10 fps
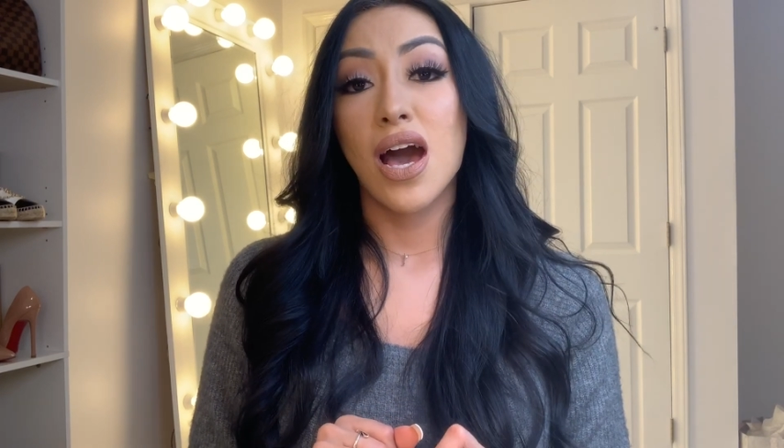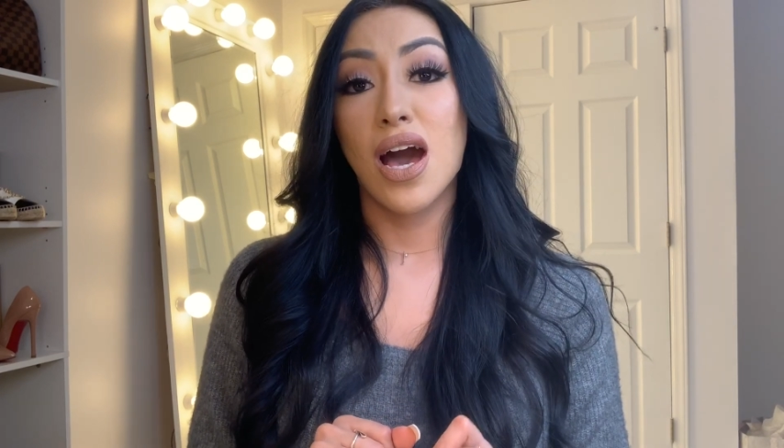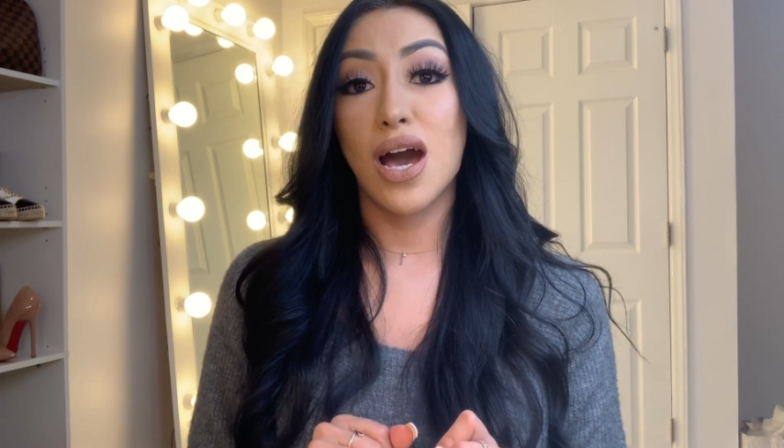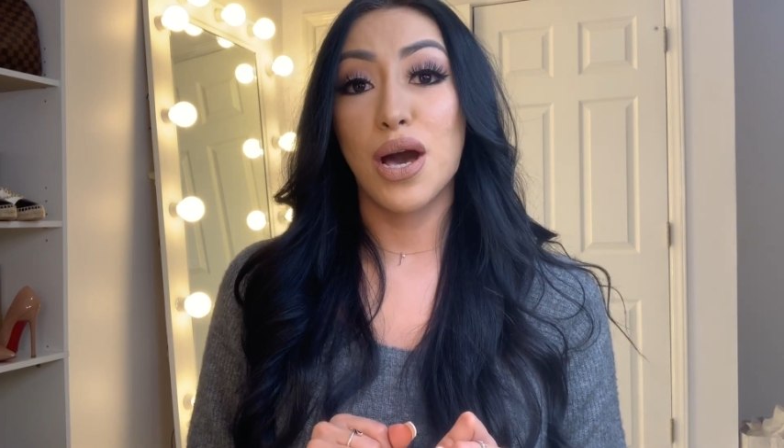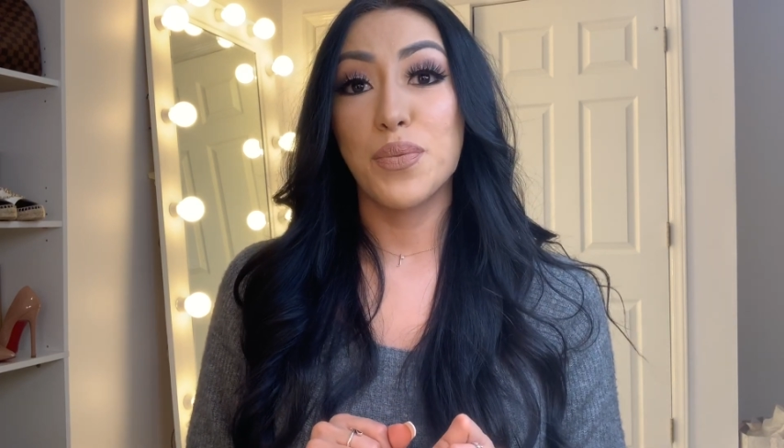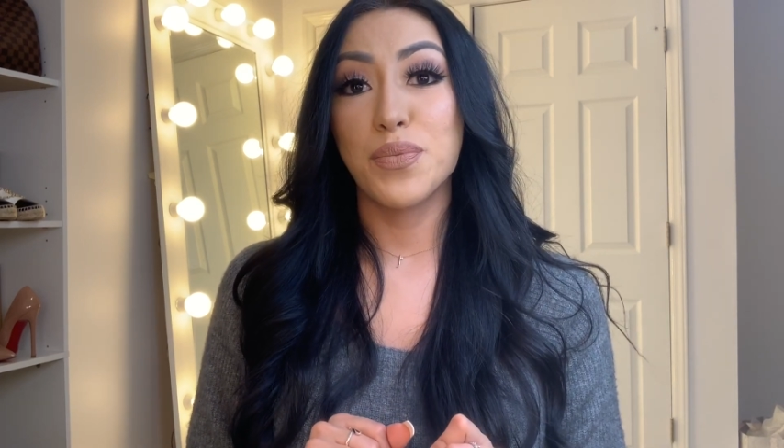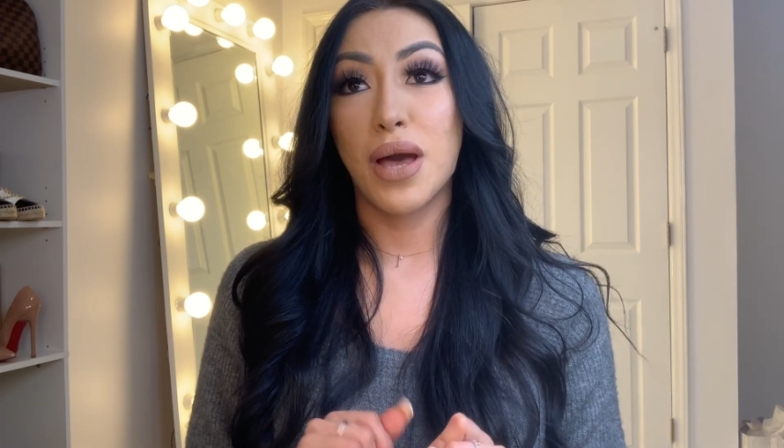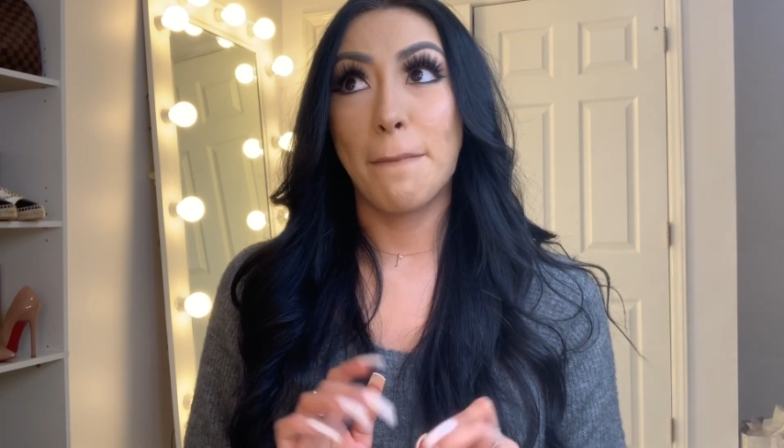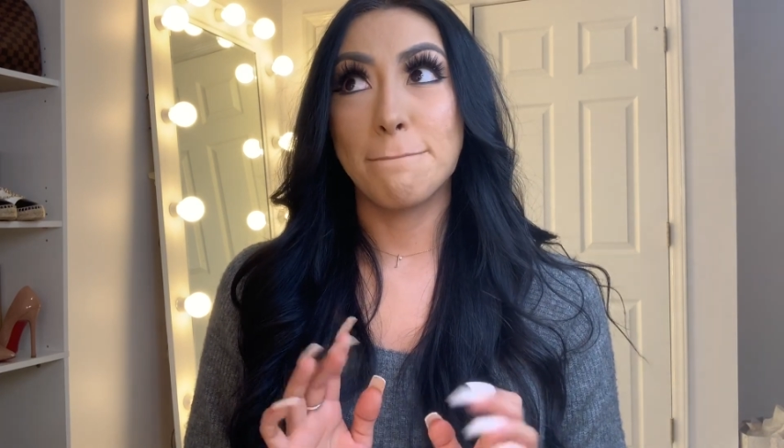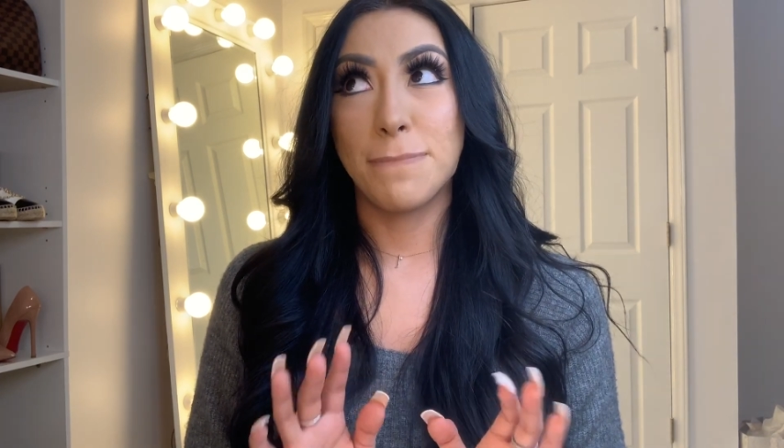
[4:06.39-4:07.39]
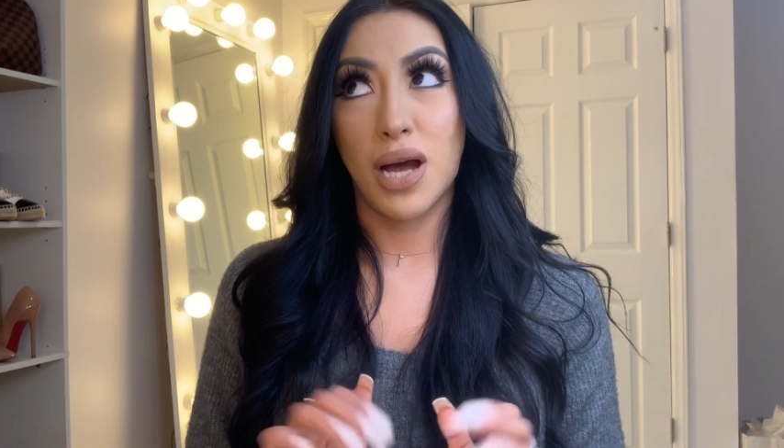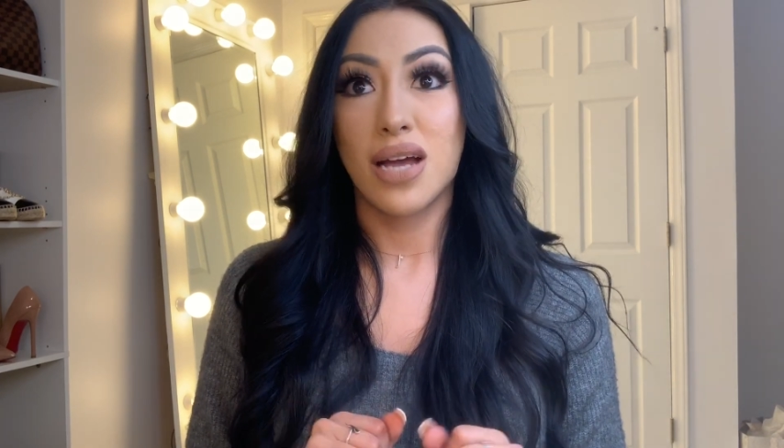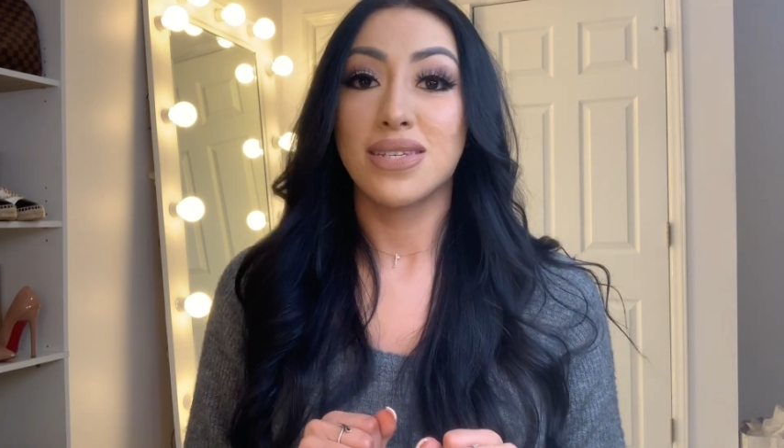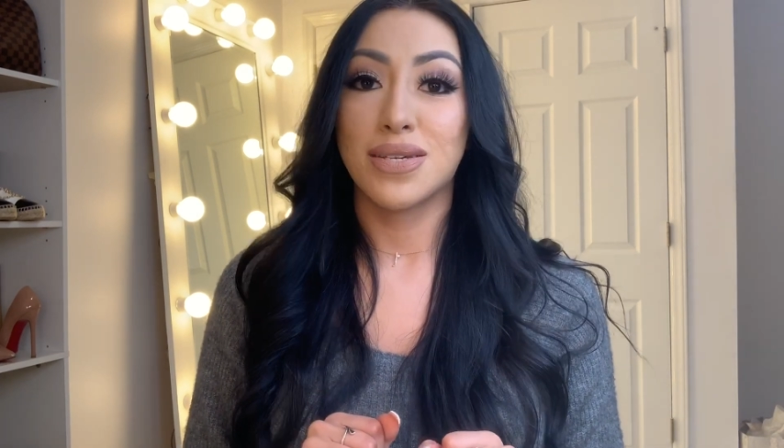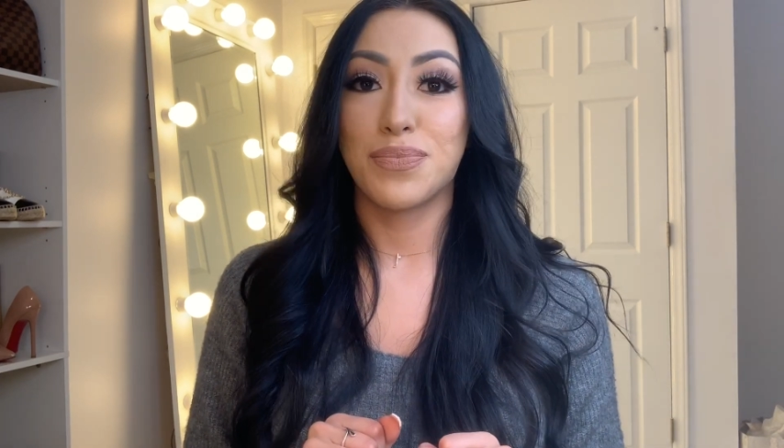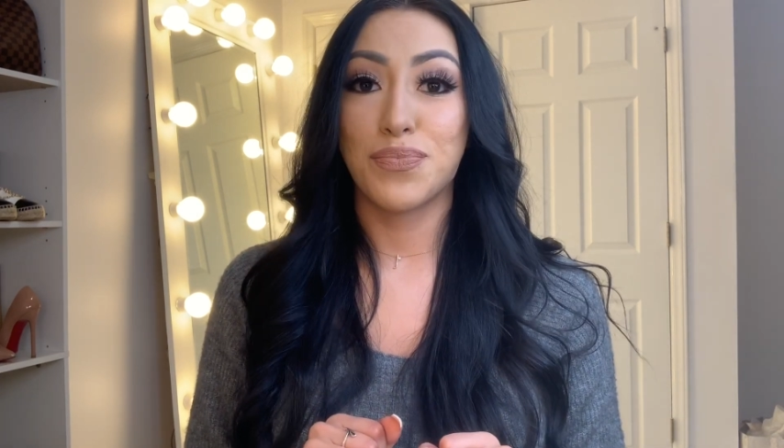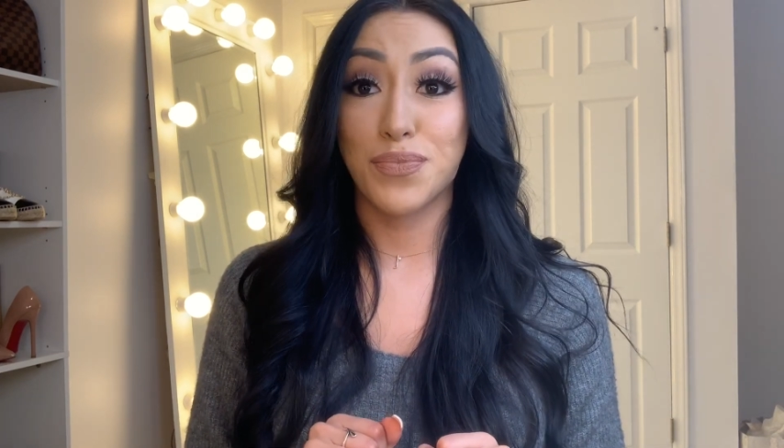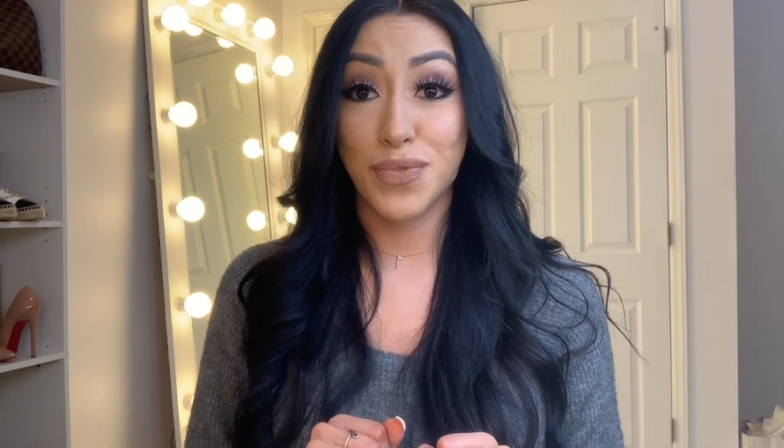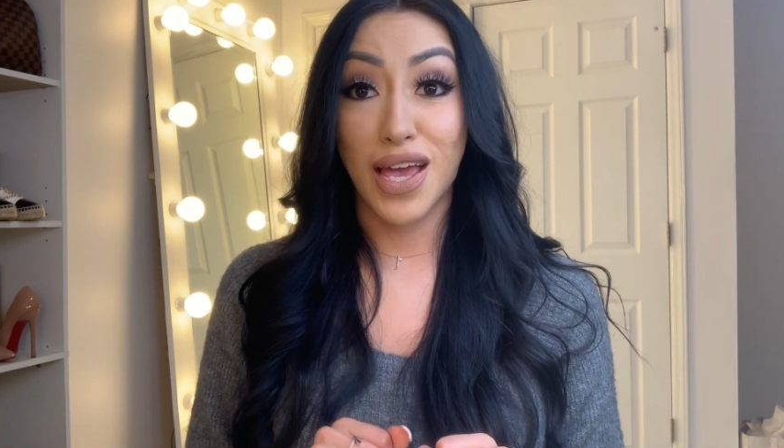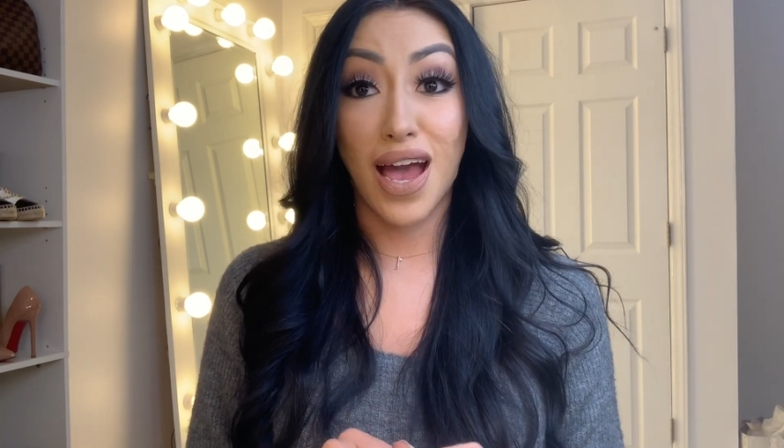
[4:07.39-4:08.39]
but
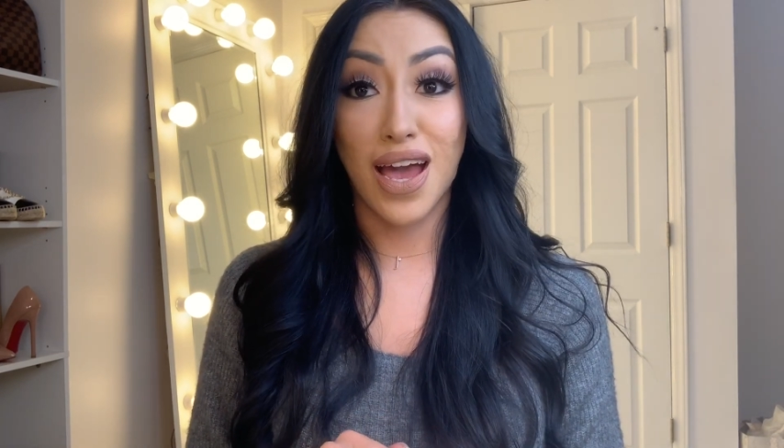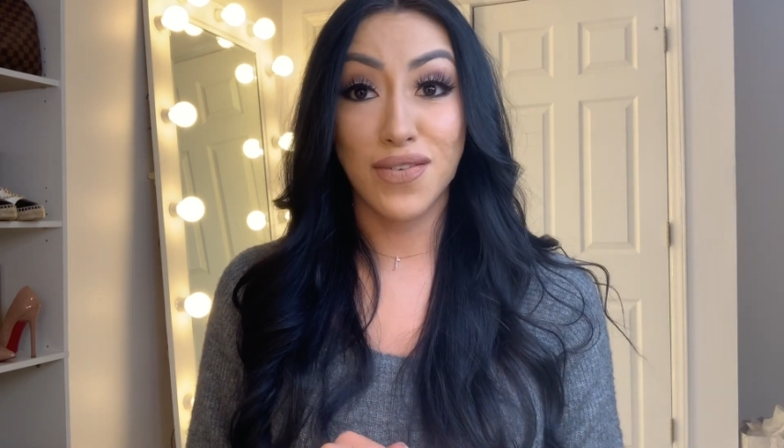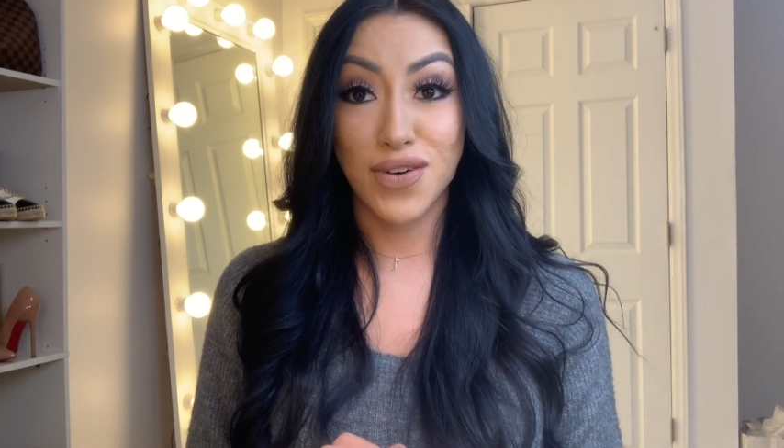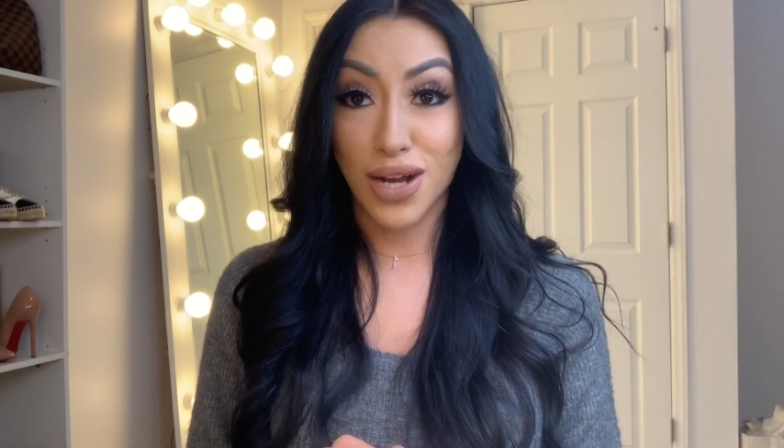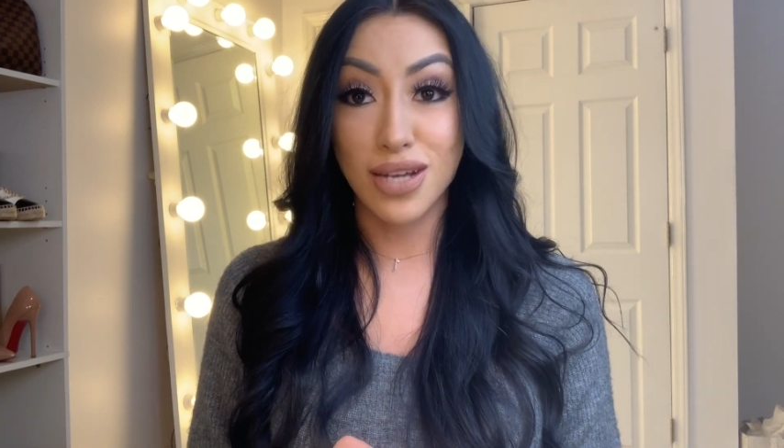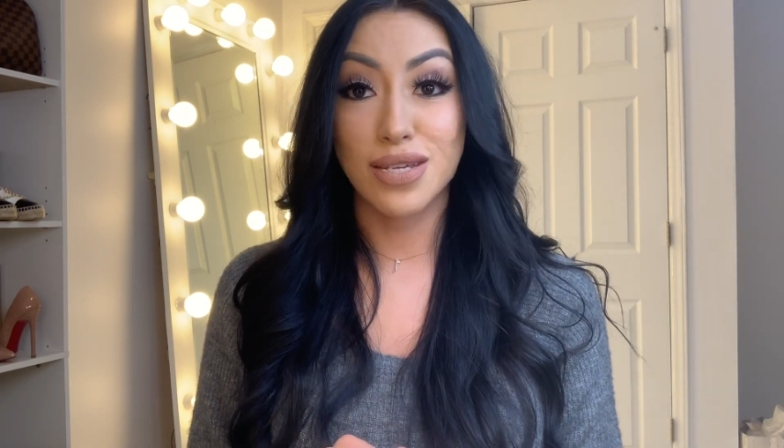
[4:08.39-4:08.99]
I forgot